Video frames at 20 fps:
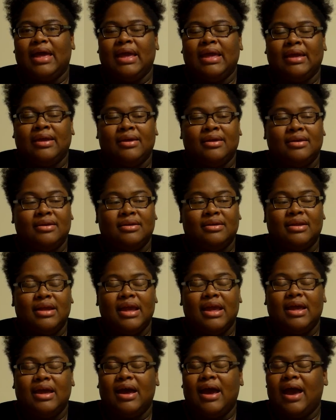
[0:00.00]
And
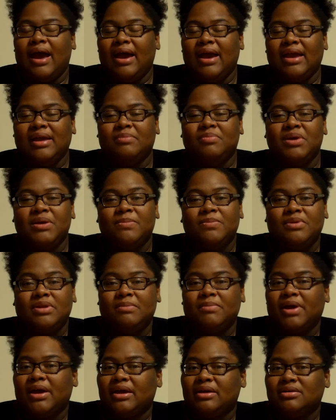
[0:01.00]
I had people
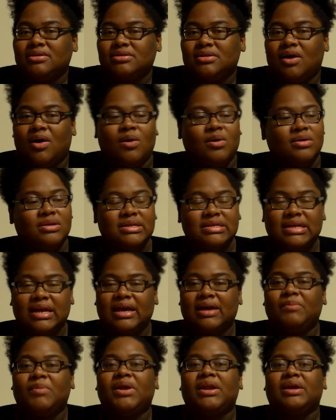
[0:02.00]
in my house all the
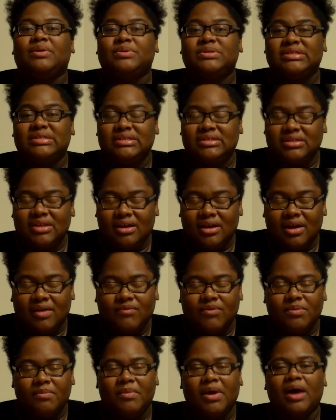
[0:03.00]
time, and I was sick
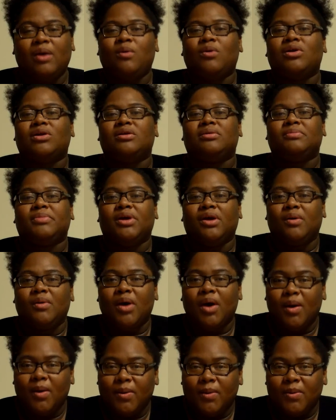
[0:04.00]
of them. I wanted them to go
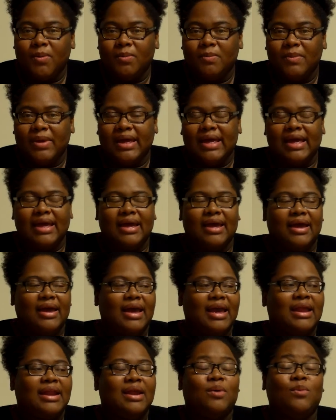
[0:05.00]
home,
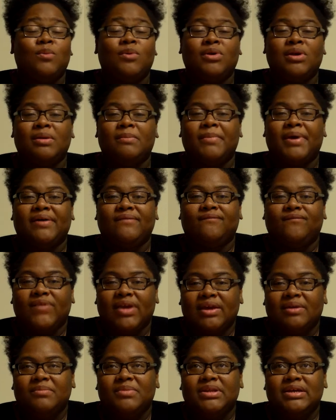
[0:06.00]
and I wanted my
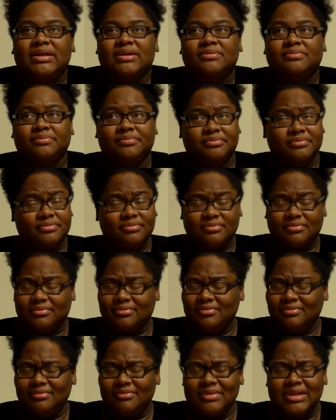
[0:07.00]
family
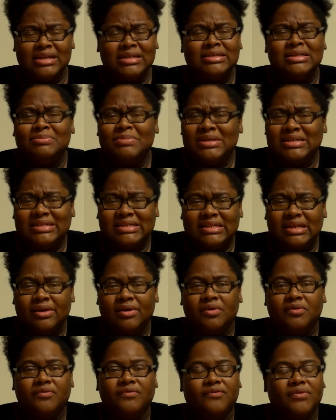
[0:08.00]
to
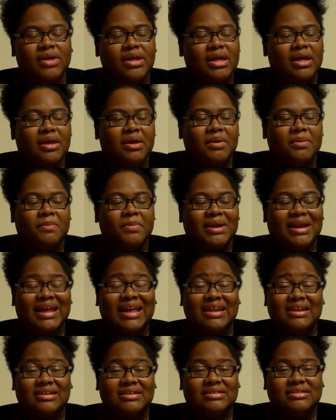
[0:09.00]
myself. But I
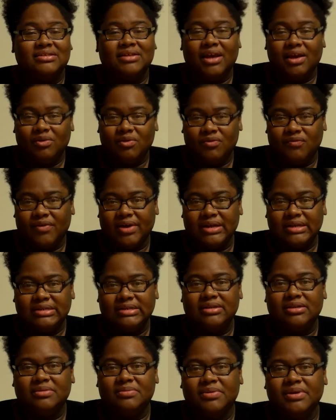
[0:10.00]
had to
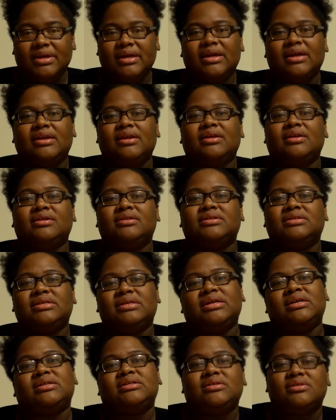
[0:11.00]
sacrifice in the beginning
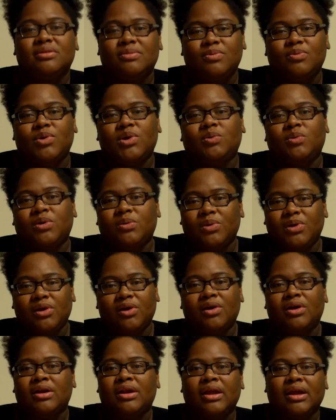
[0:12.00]
to get to the point where
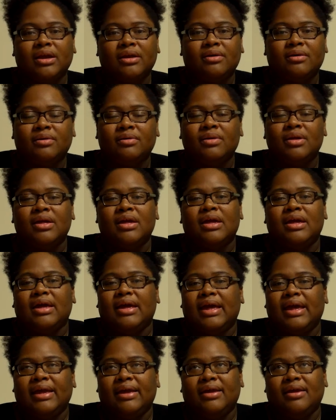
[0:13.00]
we are now,
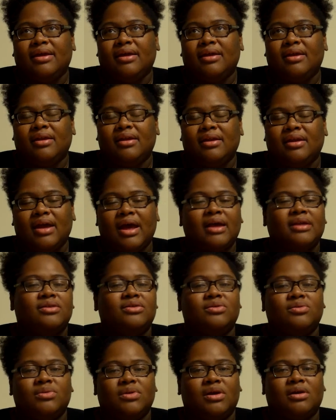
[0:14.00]
and I
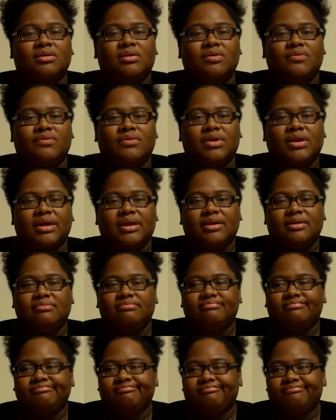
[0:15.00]
do it all over again.